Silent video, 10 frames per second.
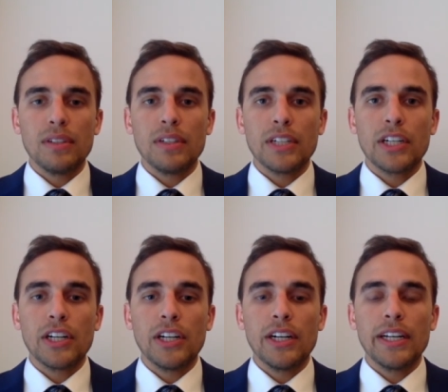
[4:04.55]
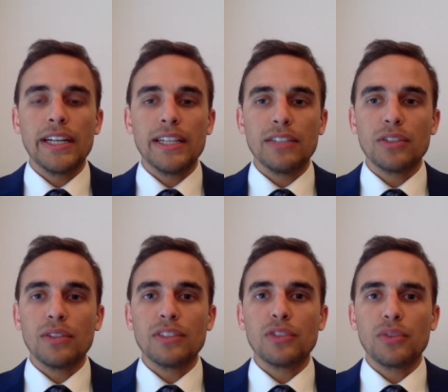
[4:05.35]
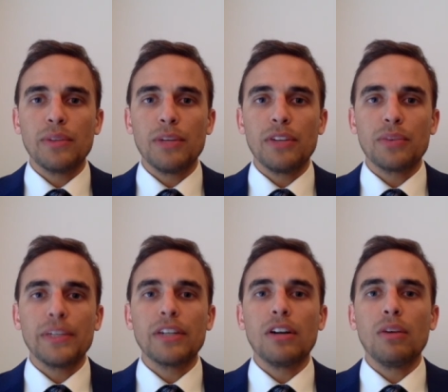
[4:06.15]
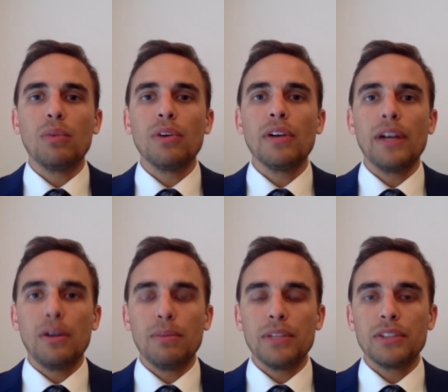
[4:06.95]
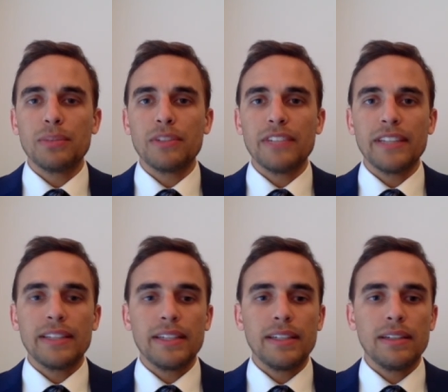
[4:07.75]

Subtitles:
occur, and so this 3-month recall will help us prevent that.